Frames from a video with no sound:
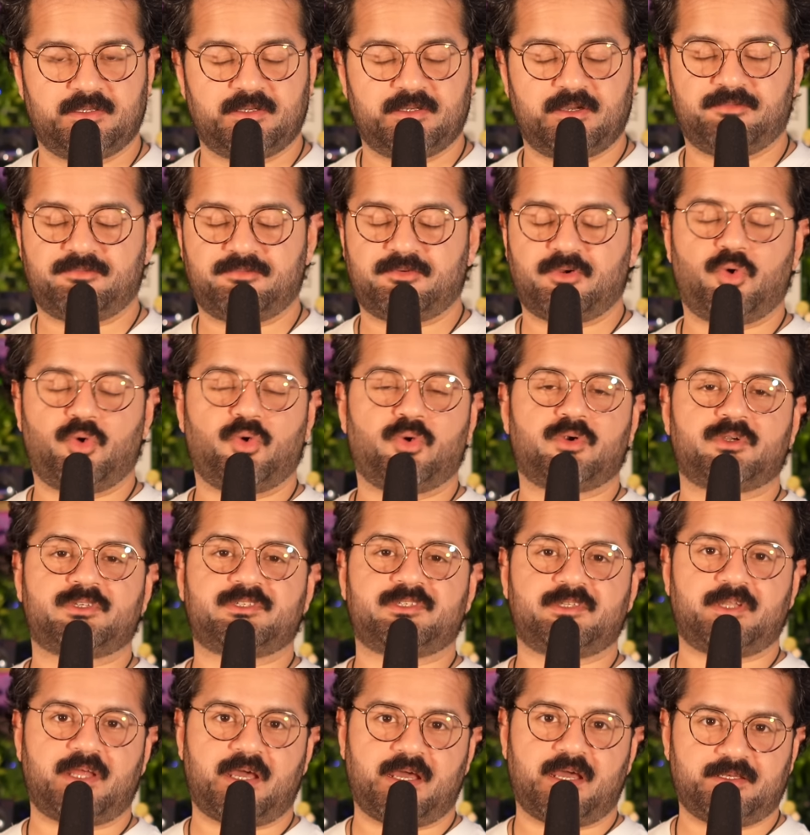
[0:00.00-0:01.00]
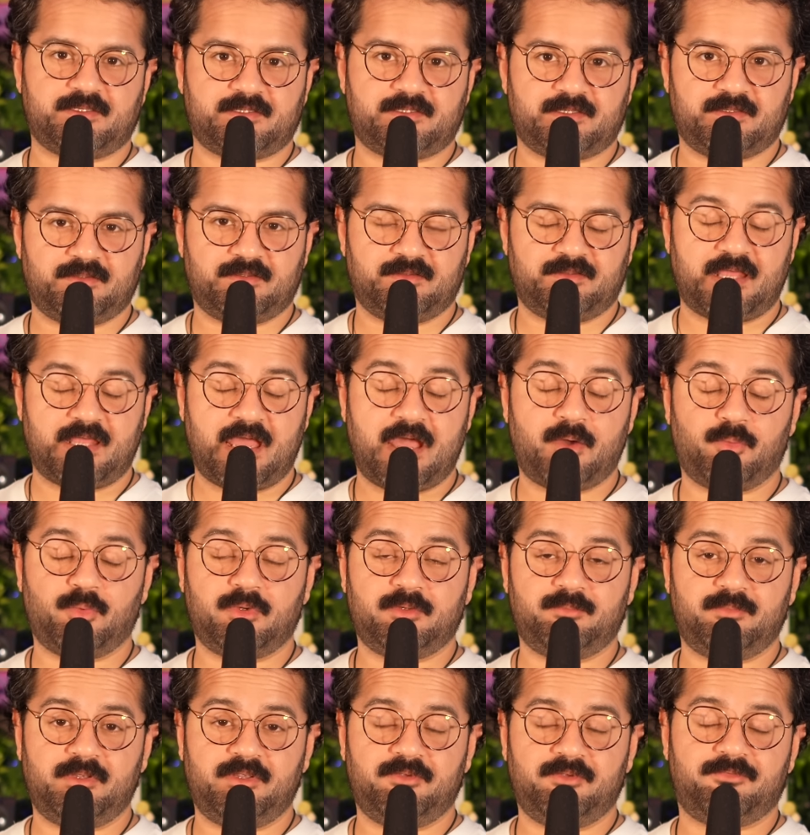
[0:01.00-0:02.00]
Of course not. That
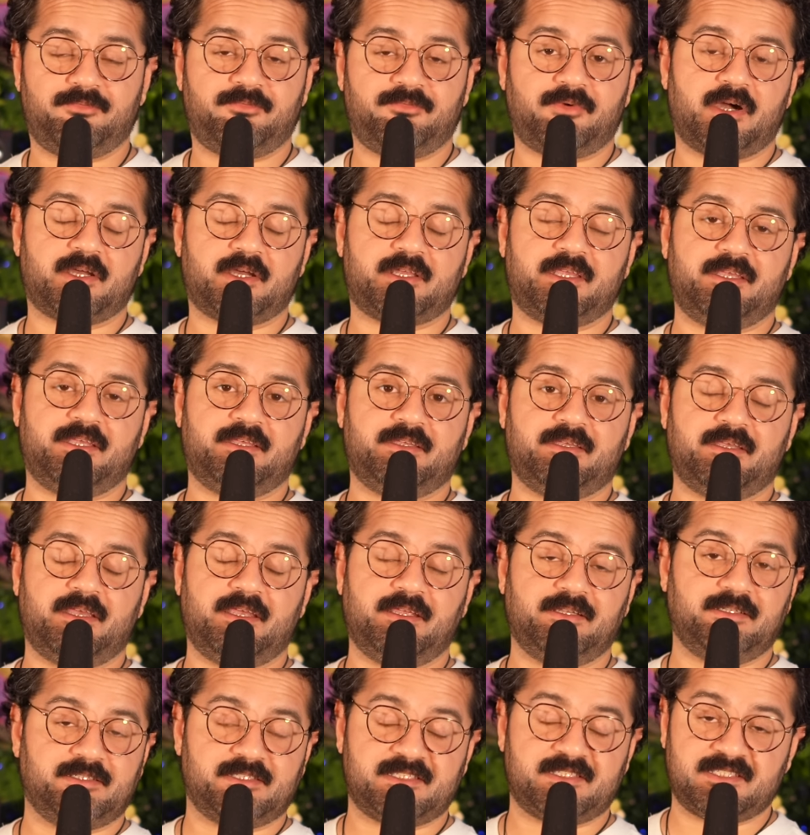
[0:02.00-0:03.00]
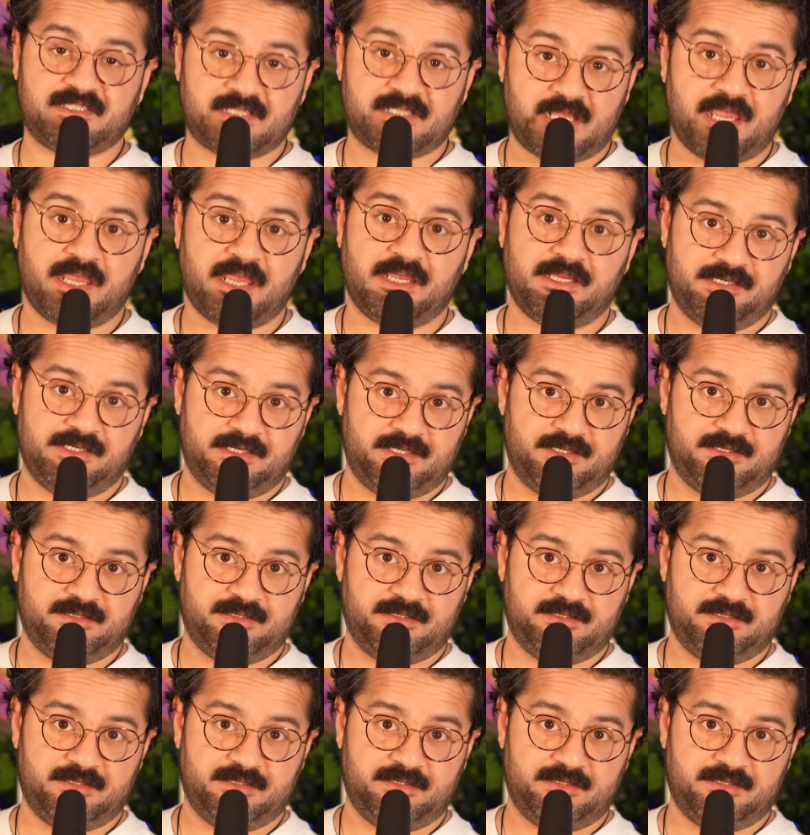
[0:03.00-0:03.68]
would be f***ing insane.